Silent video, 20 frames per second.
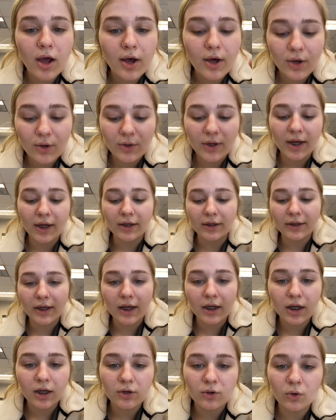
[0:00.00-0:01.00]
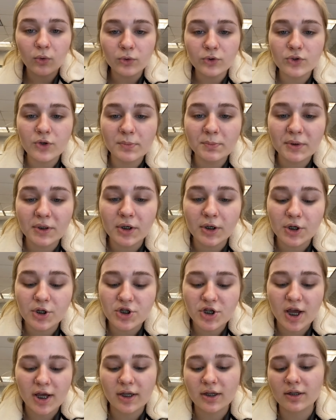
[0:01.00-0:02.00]
Okay, I got cold, so I put on a
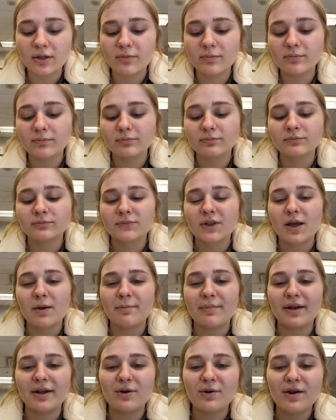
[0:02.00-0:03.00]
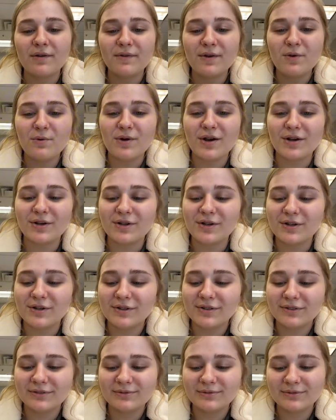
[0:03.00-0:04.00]
jacket. But I don't have any water,
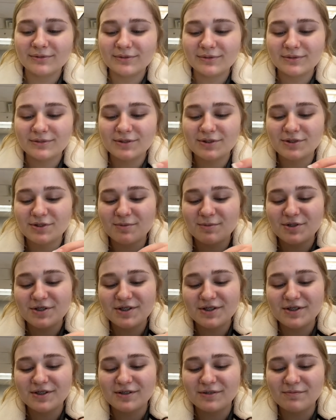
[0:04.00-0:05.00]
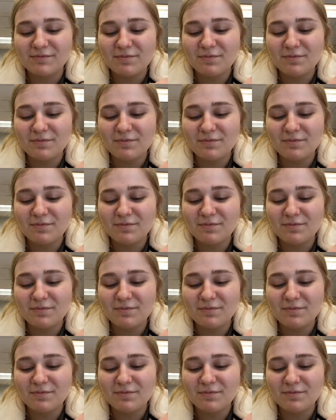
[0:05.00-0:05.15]
so I'm just gonna.